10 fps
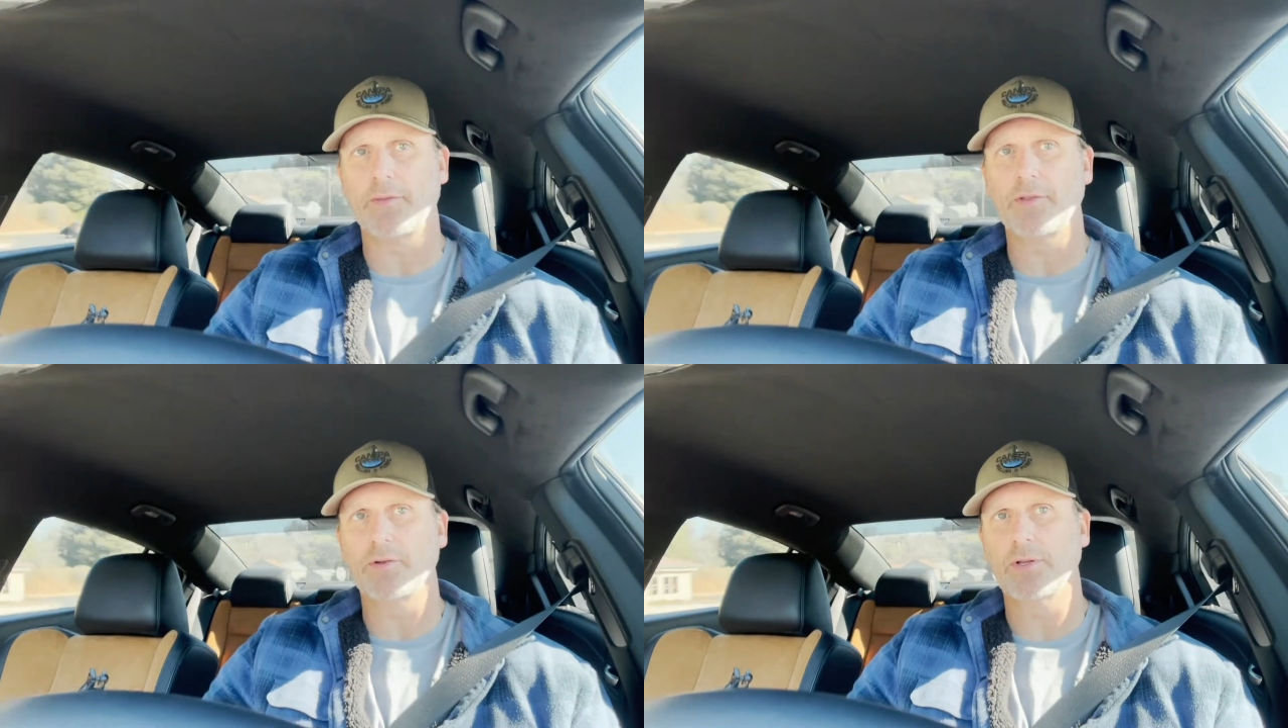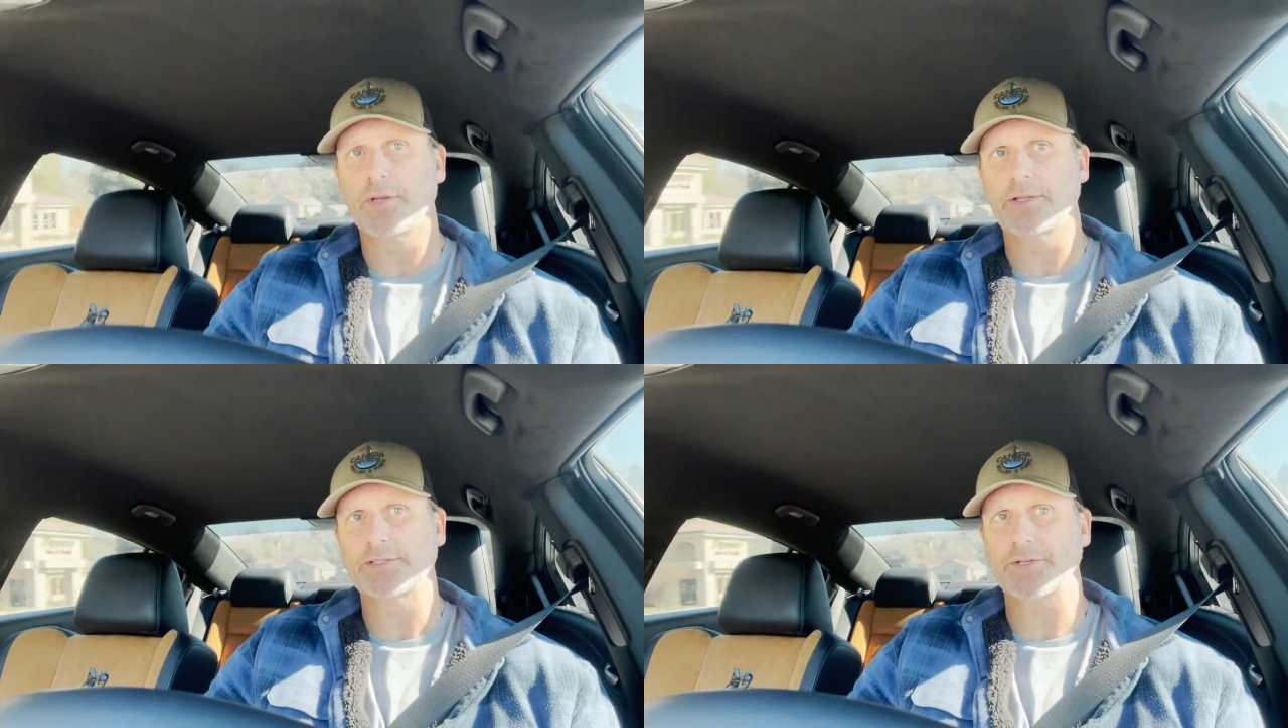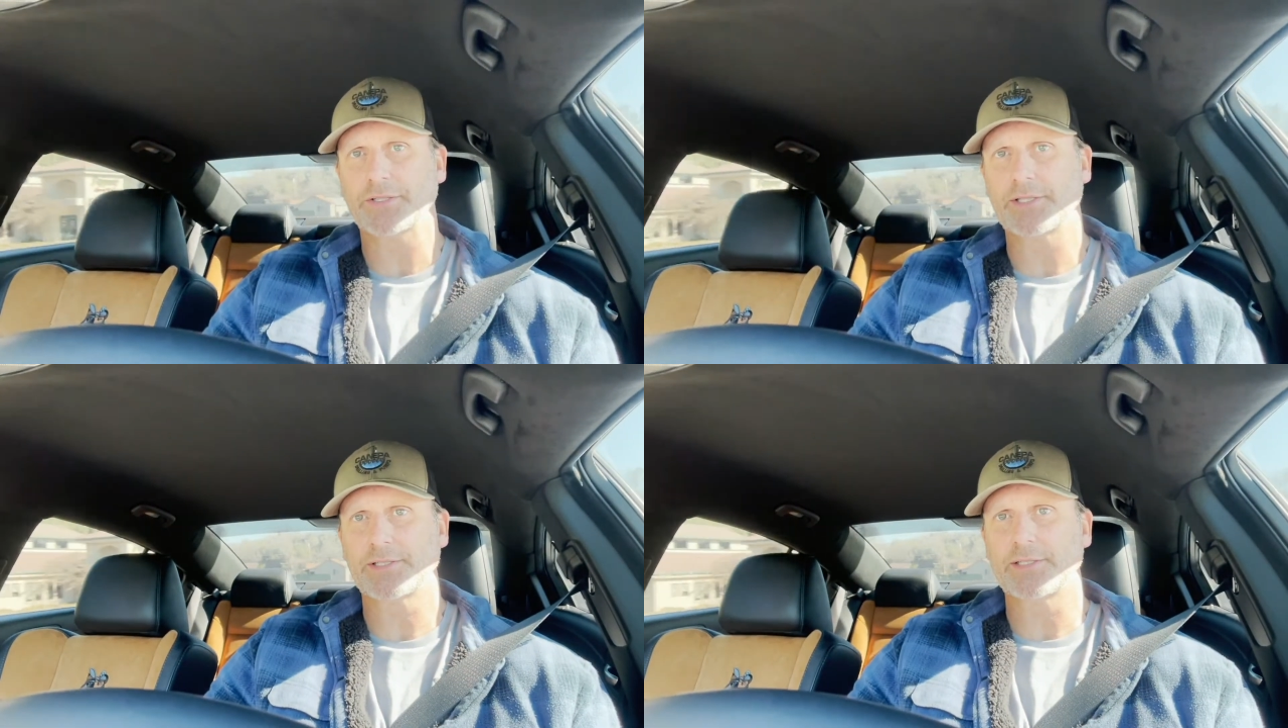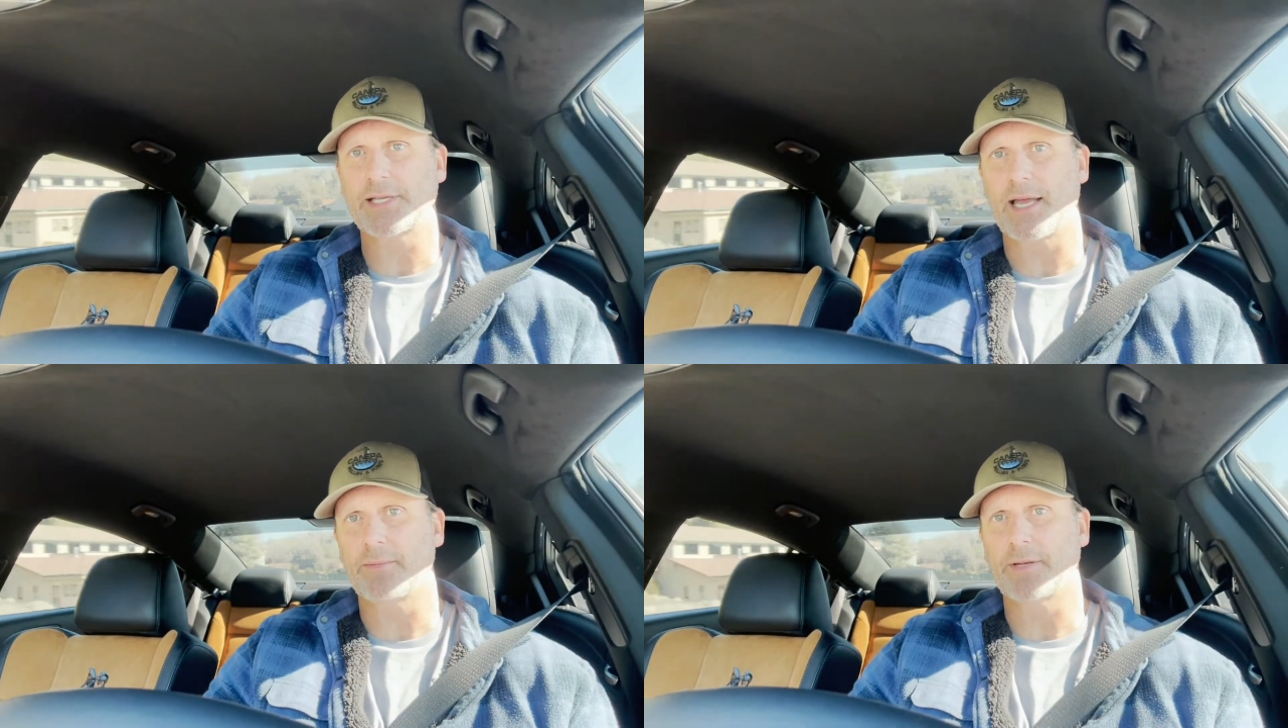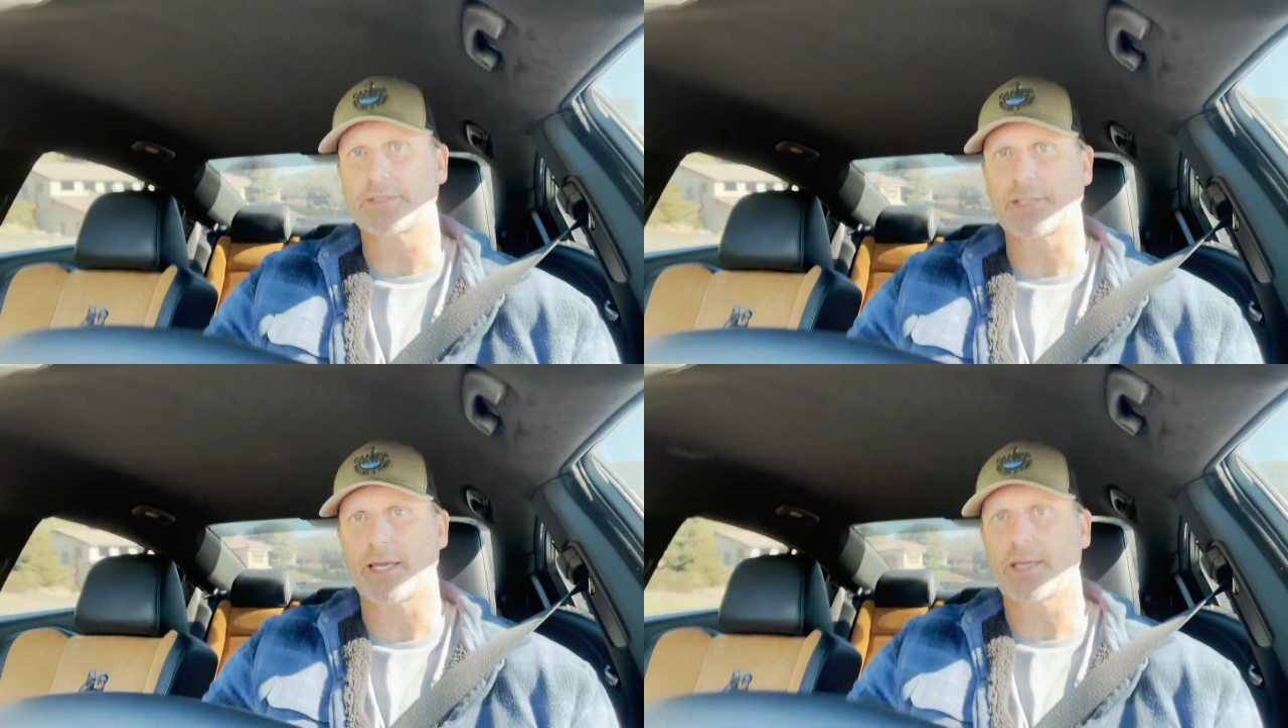and then you look at the 0-60 time, and
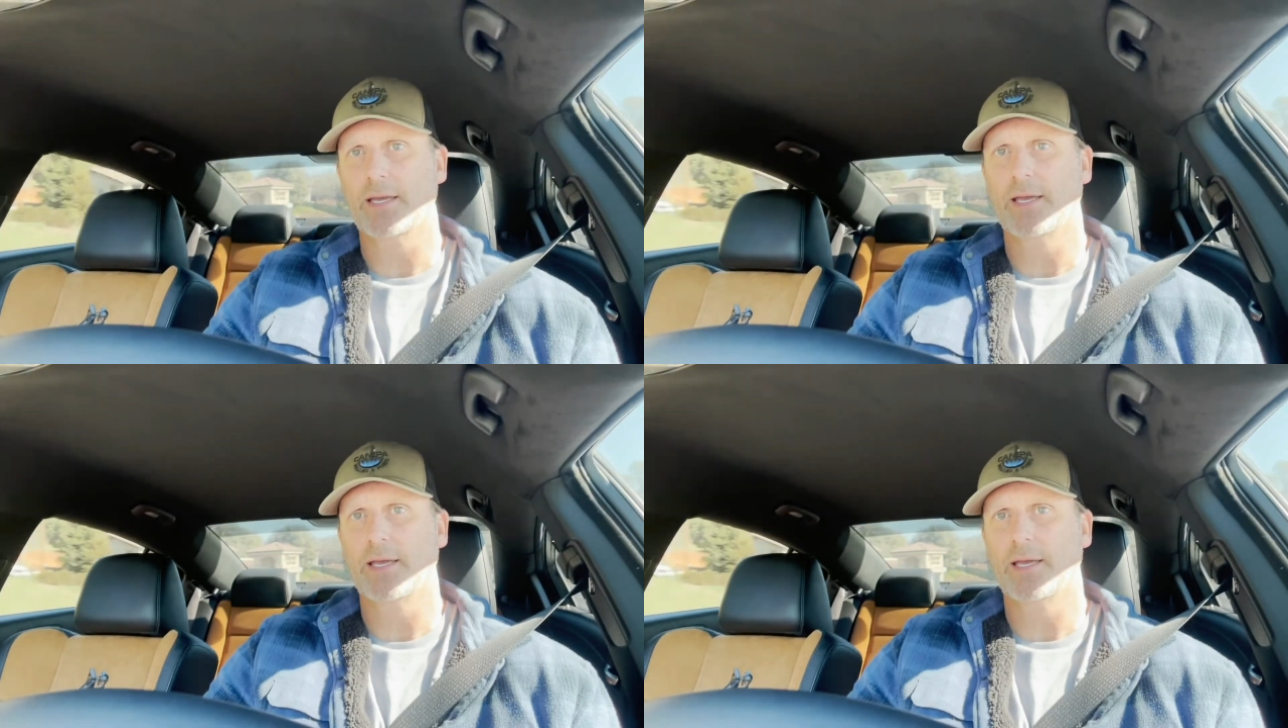it's like,